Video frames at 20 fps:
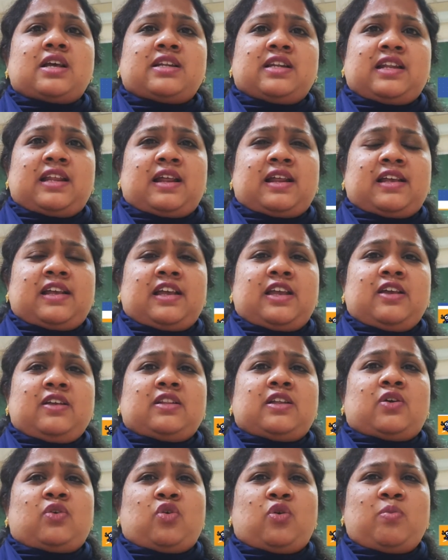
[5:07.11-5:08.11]
thinking
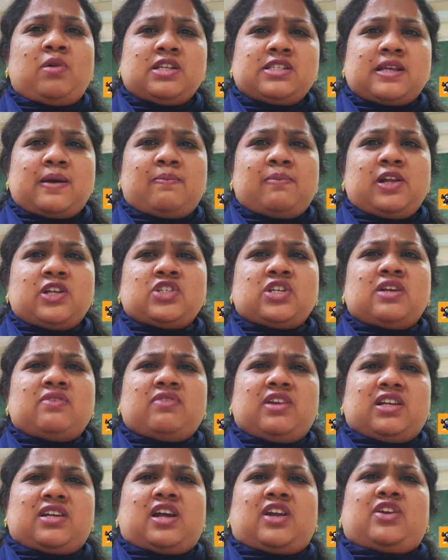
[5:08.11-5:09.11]
the global supply chain
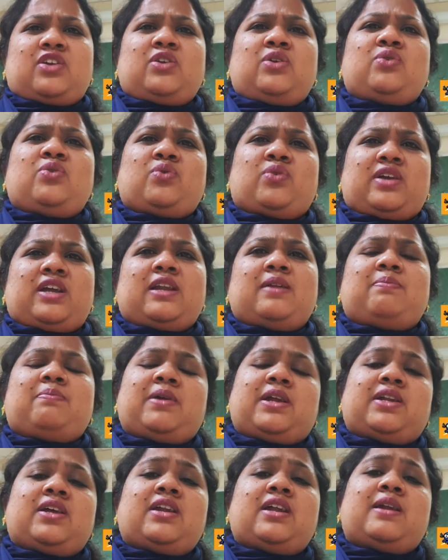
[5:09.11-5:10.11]
will continue to get
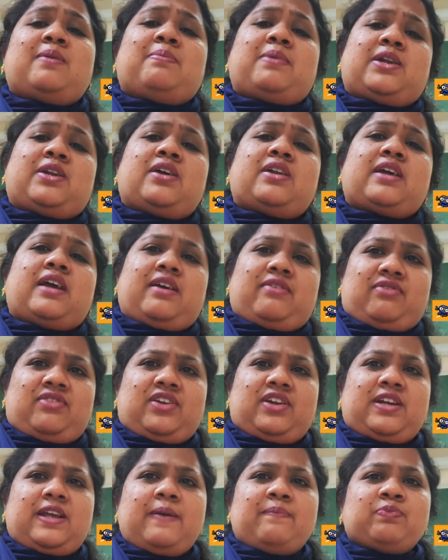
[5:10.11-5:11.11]
better and better
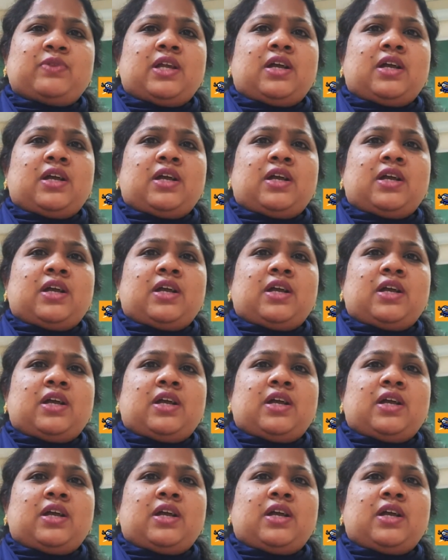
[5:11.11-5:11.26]
every day.